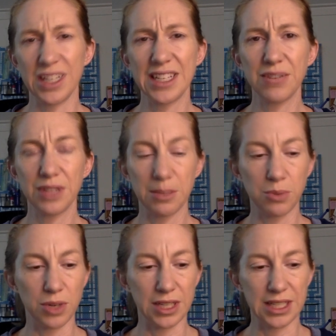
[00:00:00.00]
It's not really a
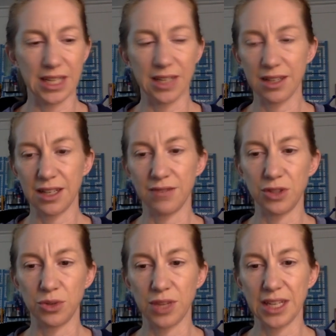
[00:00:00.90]
board, it's like
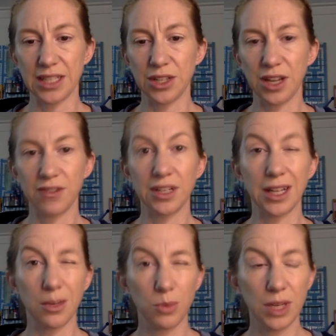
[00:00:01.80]
individual things. So you have to
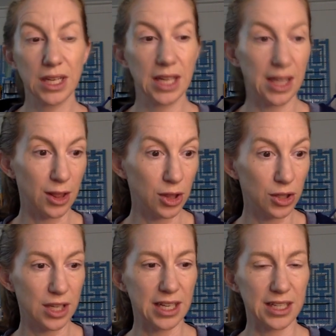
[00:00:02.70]
like wink and
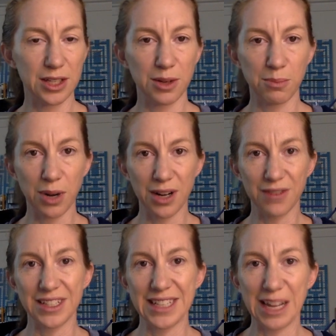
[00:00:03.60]
look at a certain part
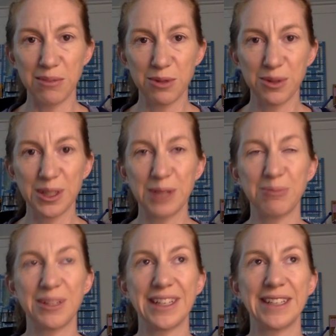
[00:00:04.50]
of the table where you're
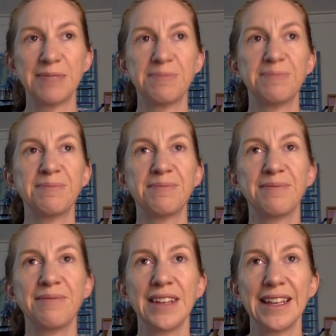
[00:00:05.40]
playing.
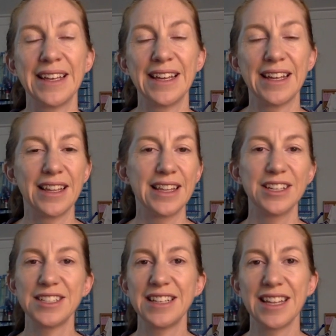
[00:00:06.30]

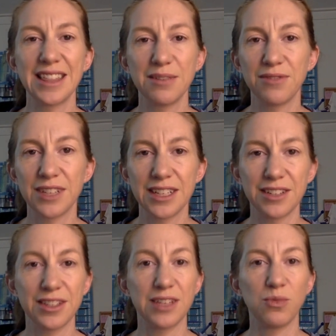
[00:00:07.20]
There's nothing
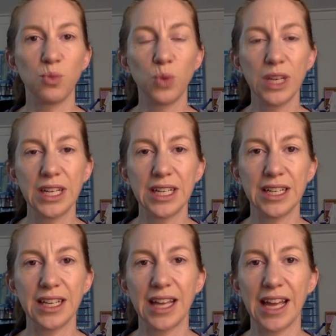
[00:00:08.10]
funnier than
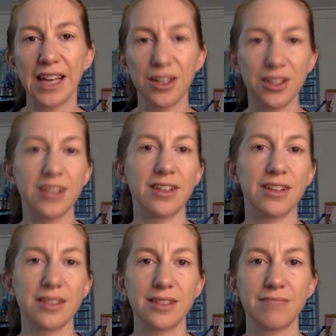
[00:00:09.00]
winking at your
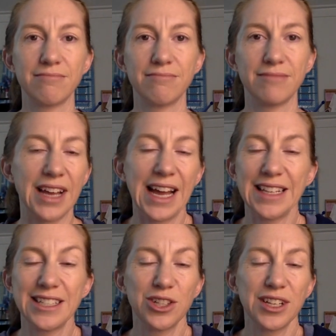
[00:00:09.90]
in-laws.
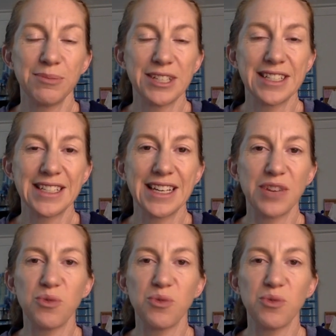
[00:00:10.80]
That's all I'm going to say.